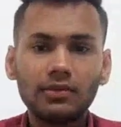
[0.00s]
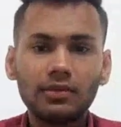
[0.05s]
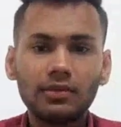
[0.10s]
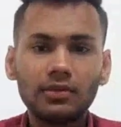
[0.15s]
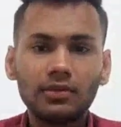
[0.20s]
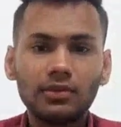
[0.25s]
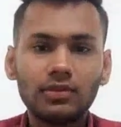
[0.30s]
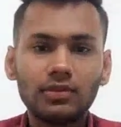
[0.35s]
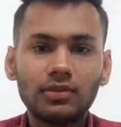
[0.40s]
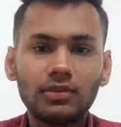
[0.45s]

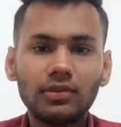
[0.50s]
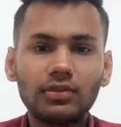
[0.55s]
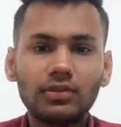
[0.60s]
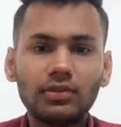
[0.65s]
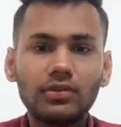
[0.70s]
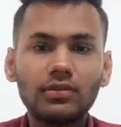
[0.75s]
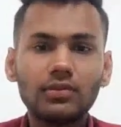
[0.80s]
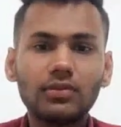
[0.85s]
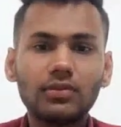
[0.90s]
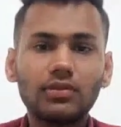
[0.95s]

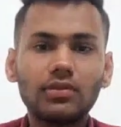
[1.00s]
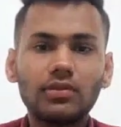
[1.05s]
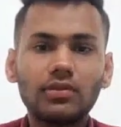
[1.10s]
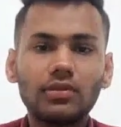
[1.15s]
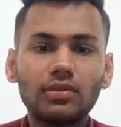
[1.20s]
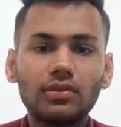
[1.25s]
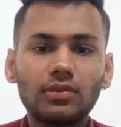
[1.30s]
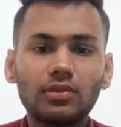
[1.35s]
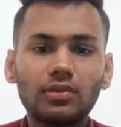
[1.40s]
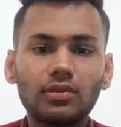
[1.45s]

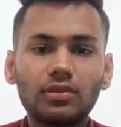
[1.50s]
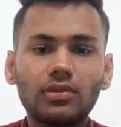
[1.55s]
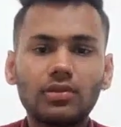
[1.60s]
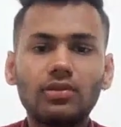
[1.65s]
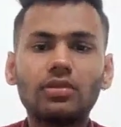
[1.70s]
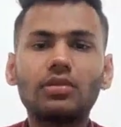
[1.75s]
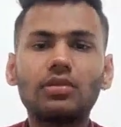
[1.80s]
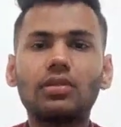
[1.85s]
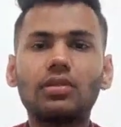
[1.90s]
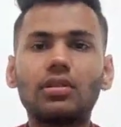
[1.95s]

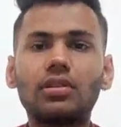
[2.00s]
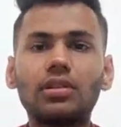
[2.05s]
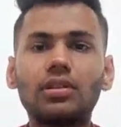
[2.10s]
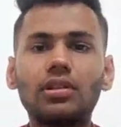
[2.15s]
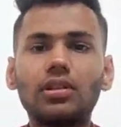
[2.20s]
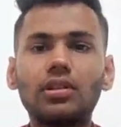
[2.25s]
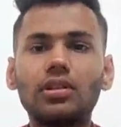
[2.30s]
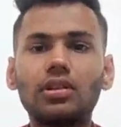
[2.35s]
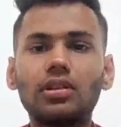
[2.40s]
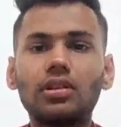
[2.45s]

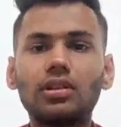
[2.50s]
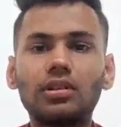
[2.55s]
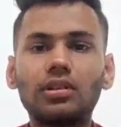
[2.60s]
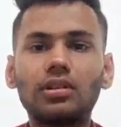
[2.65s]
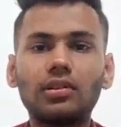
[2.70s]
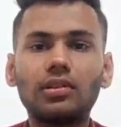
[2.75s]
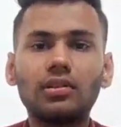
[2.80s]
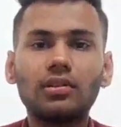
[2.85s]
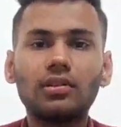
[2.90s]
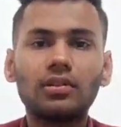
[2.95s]

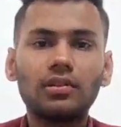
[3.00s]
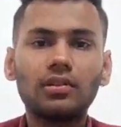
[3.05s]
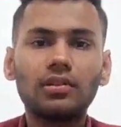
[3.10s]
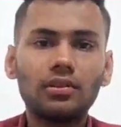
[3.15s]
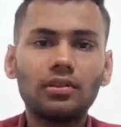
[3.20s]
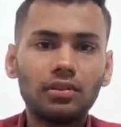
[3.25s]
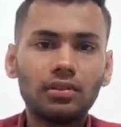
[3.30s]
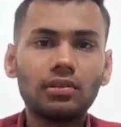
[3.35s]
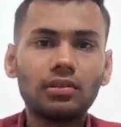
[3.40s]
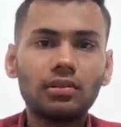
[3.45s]

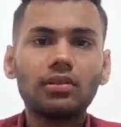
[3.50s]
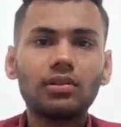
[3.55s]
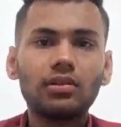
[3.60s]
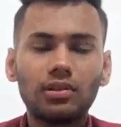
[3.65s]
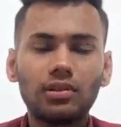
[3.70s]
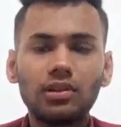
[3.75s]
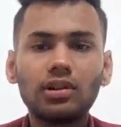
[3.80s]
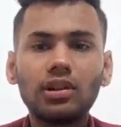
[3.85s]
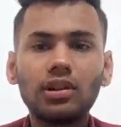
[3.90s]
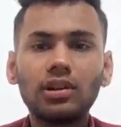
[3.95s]

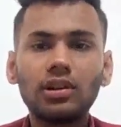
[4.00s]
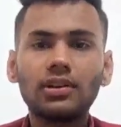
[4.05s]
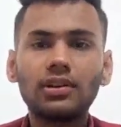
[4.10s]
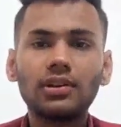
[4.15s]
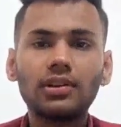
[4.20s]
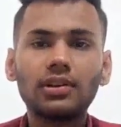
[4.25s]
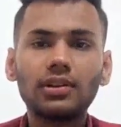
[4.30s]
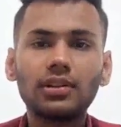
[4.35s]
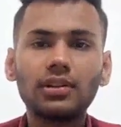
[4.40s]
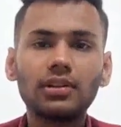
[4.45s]

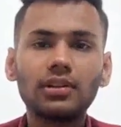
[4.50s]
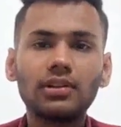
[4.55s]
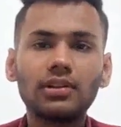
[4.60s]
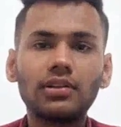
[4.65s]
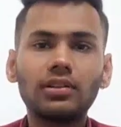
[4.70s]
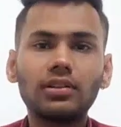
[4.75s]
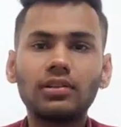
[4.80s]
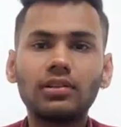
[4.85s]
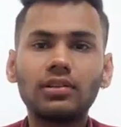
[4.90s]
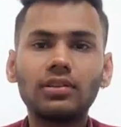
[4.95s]

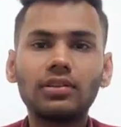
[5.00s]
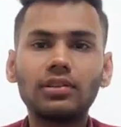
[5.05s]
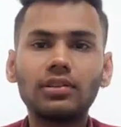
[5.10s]
(silent)